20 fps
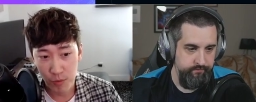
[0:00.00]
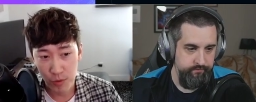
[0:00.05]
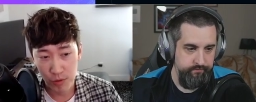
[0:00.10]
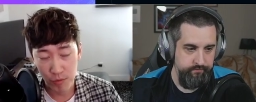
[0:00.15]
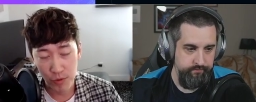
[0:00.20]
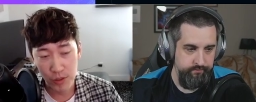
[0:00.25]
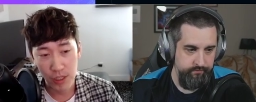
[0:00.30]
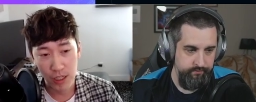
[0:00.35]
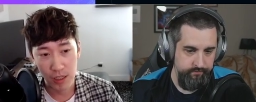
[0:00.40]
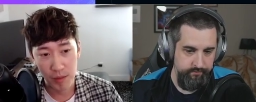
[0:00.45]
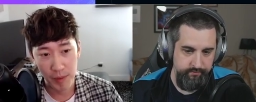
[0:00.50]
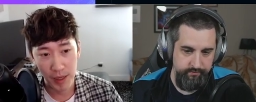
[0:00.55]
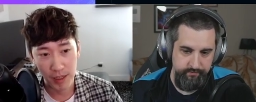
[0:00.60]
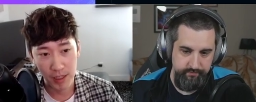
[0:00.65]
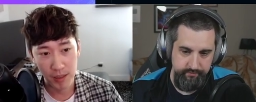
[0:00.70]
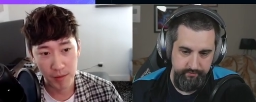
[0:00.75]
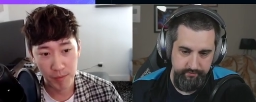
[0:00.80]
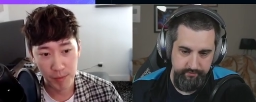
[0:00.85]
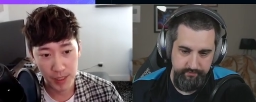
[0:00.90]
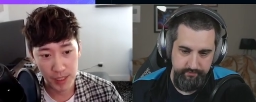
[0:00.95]
Speaker 1: We'll, we'll talk about
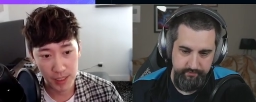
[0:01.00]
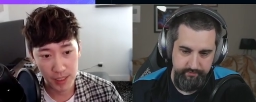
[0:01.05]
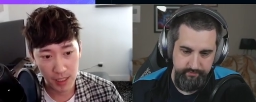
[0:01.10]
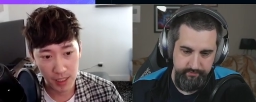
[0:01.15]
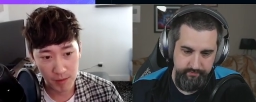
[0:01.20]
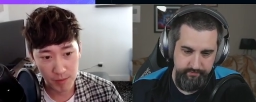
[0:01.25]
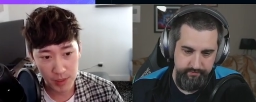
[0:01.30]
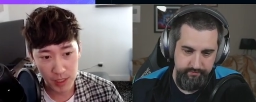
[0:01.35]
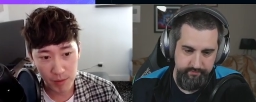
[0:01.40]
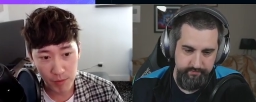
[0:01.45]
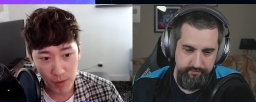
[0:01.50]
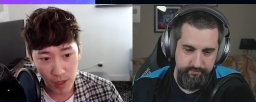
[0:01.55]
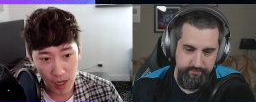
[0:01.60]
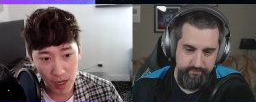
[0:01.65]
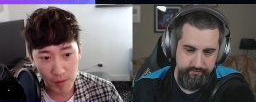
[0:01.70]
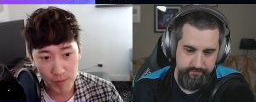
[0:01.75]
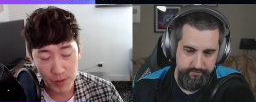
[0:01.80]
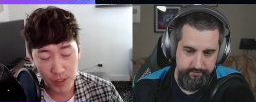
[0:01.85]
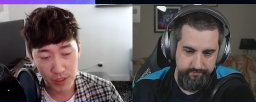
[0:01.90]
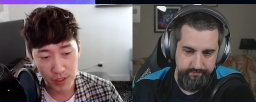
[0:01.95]
it, but um, some
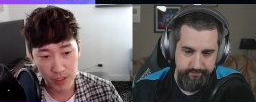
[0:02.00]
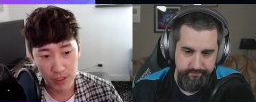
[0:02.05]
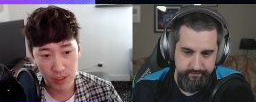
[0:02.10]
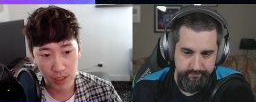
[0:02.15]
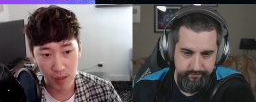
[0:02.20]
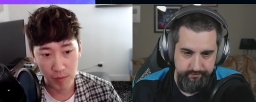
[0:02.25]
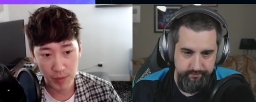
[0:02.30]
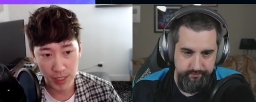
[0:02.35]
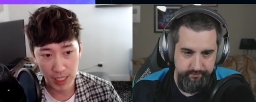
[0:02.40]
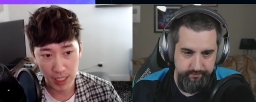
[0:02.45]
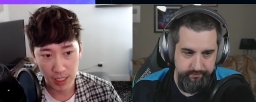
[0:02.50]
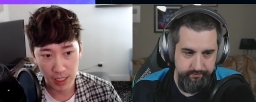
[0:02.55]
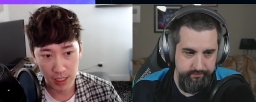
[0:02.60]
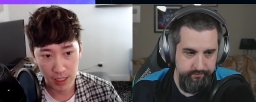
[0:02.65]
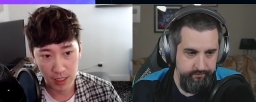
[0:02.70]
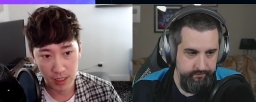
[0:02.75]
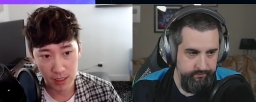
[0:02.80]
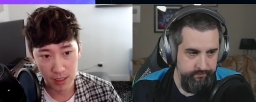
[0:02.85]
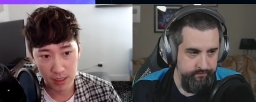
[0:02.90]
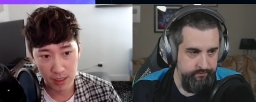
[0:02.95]
comps are just
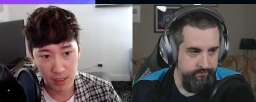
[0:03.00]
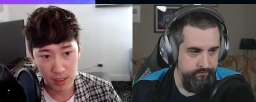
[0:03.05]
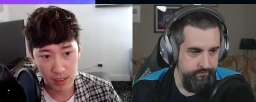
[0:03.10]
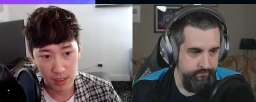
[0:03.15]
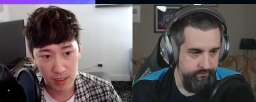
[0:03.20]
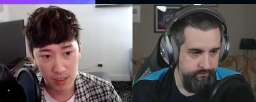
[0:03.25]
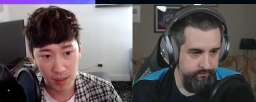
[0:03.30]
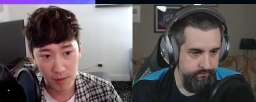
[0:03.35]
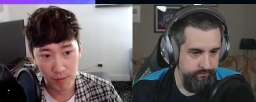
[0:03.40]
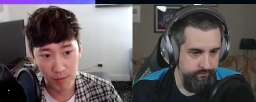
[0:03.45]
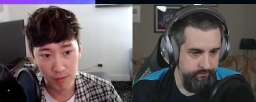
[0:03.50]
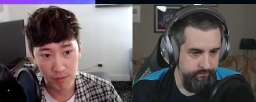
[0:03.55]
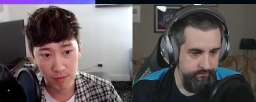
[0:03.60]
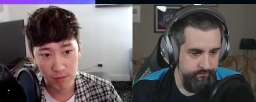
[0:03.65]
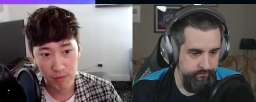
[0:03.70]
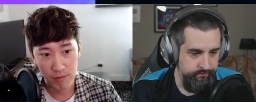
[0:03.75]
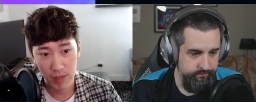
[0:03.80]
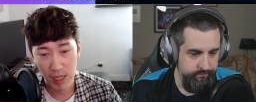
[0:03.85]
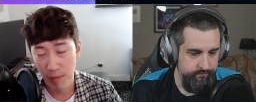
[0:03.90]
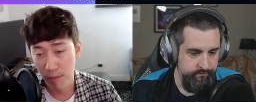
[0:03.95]
dominating and some
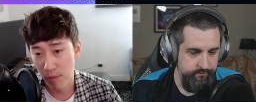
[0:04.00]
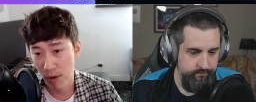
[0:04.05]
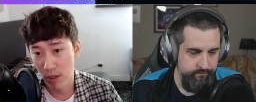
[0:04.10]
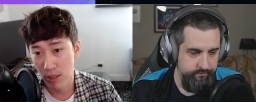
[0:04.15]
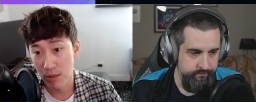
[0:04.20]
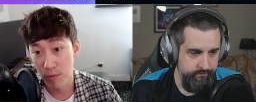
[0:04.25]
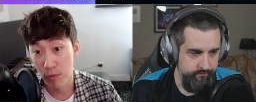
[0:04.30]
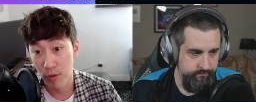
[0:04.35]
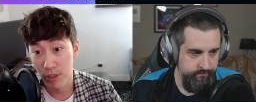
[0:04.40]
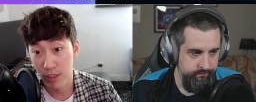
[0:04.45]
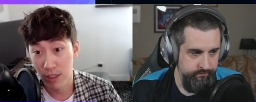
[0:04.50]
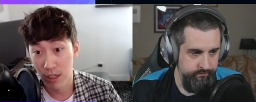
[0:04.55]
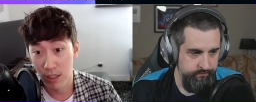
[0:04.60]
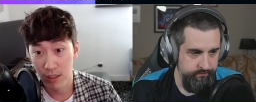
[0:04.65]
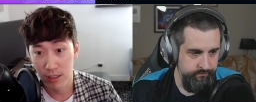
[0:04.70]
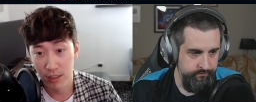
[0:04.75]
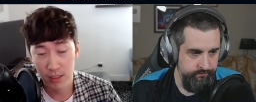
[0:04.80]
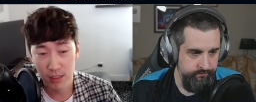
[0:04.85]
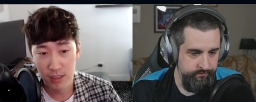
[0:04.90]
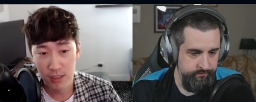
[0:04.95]
and Mars more than
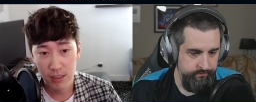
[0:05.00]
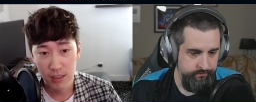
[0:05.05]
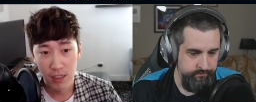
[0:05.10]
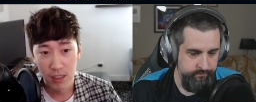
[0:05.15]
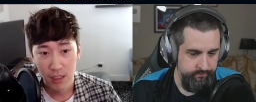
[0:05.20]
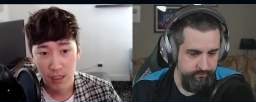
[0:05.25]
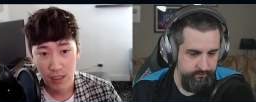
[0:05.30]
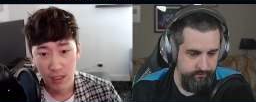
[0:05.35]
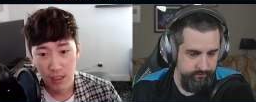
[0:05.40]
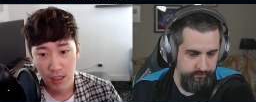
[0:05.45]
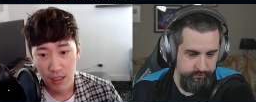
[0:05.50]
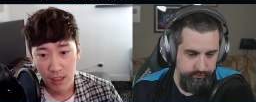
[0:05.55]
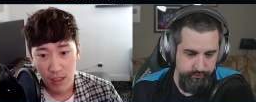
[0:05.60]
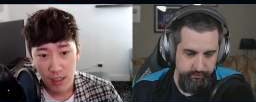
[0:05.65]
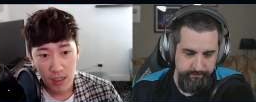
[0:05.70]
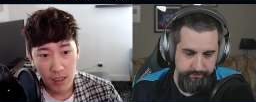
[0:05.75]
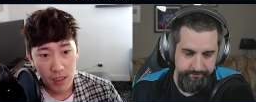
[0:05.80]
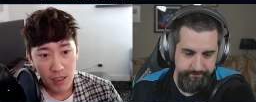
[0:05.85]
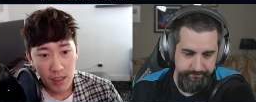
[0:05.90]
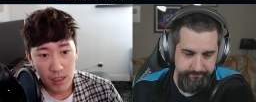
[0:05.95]
others.
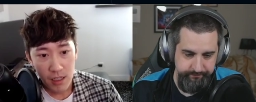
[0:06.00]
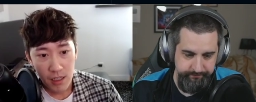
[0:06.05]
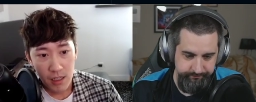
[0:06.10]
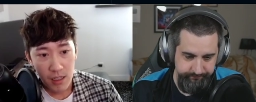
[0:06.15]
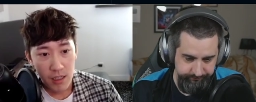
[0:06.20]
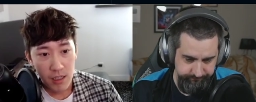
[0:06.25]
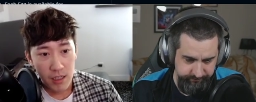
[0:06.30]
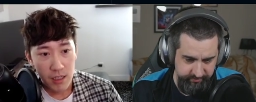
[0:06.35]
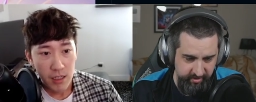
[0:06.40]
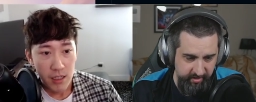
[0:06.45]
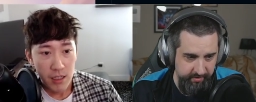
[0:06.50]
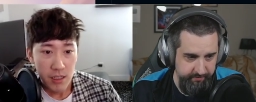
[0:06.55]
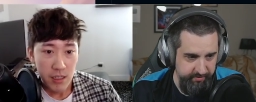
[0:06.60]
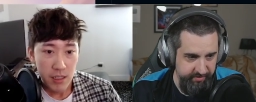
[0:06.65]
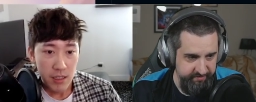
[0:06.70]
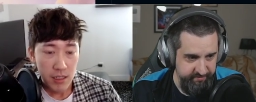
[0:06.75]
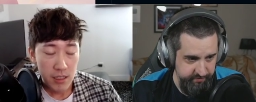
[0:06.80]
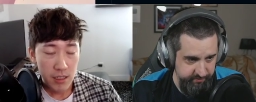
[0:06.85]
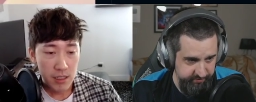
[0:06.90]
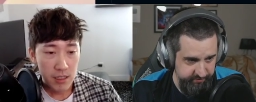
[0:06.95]
Speaker 2: Cool. All right, well,
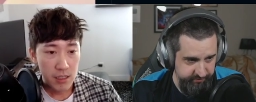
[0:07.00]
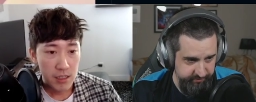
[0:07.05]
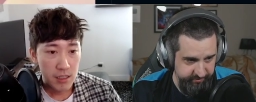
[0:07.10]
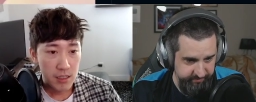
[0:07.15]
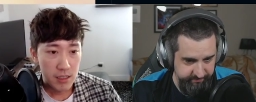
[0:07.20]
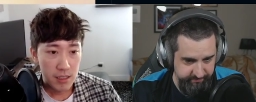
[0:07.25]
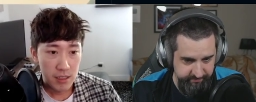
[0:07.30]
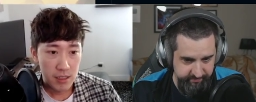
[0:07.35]
let's go into it.